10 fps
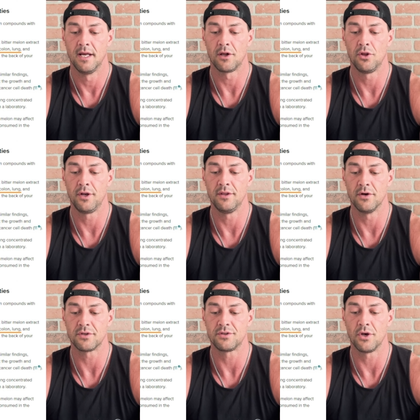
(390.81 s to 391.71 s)
including
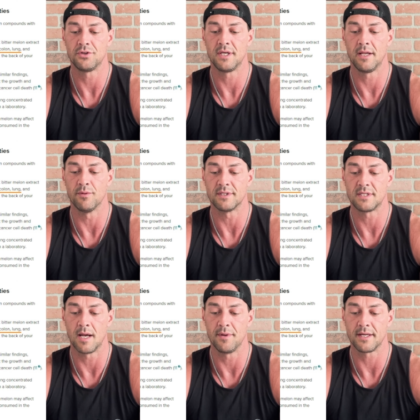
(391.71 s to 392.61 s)
those associated with
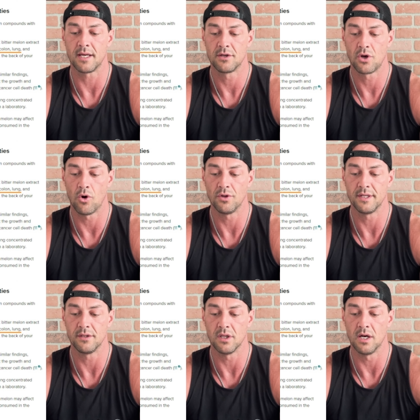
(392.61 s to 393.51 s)
stomach,
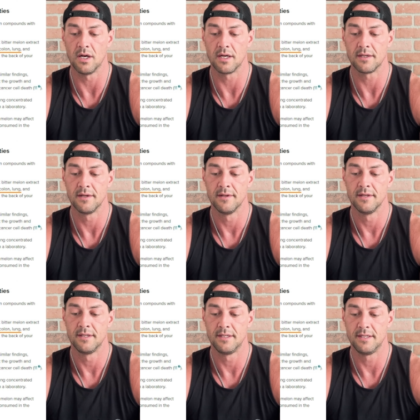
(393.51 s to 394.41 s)
colon, lung,
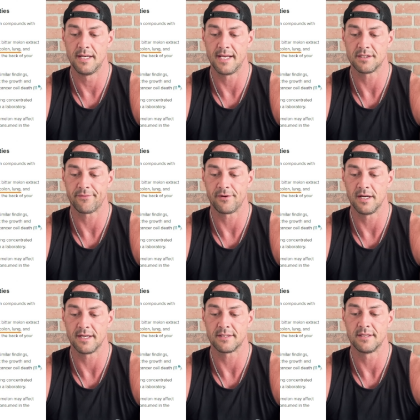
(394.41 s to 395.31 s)

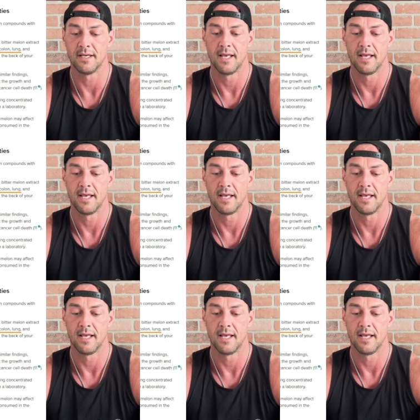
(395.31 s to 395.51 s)
nasopharynx,